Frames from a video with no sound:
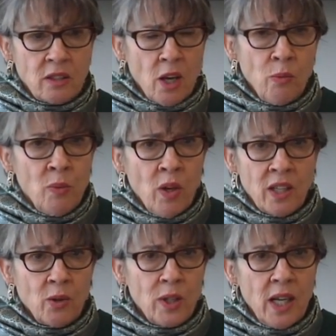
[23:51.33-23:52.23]
don't we want
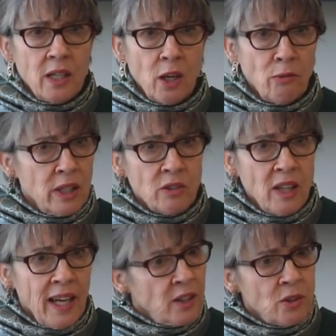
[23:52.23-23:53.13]
to create career
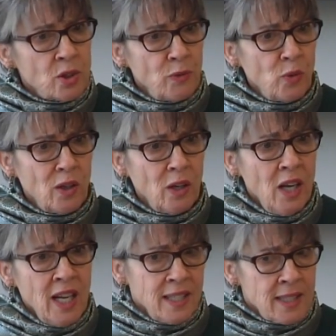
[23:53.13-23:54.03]
ladders for
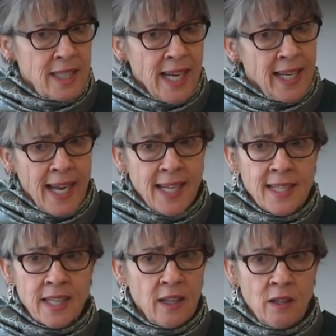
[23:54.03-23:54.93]

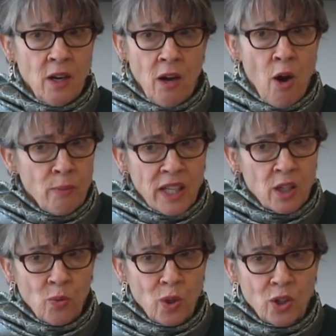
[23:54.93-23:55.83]
CNAs and home
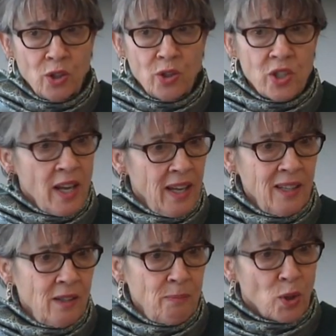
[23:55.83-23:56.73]
care workers
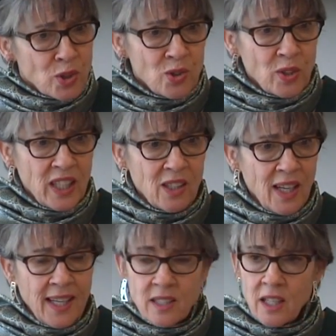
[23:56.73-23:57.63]
and personal care
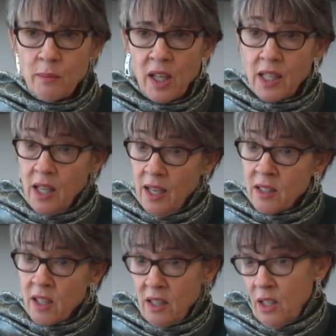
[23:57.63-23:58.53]
aides? And I'm like,
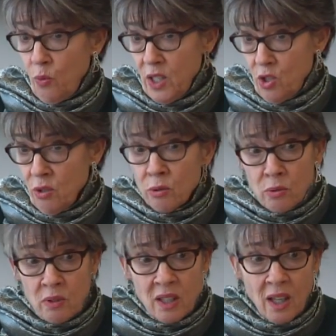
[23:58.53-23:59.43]
yes, I think we
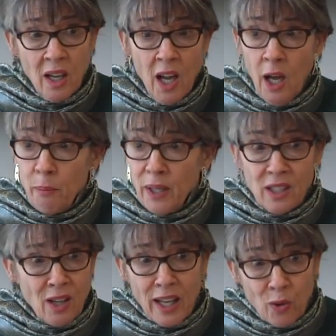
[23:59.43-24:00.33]
do.
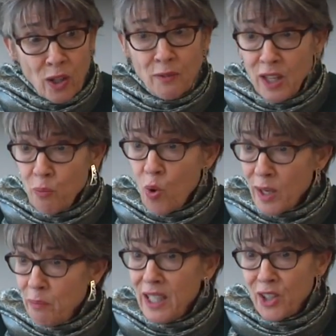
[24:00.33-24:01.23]
But not all of them
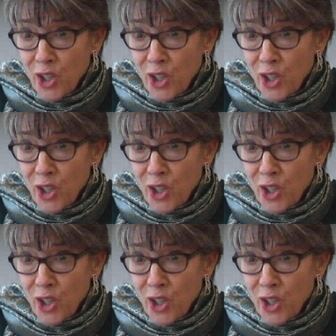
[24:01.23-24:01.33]
want to be a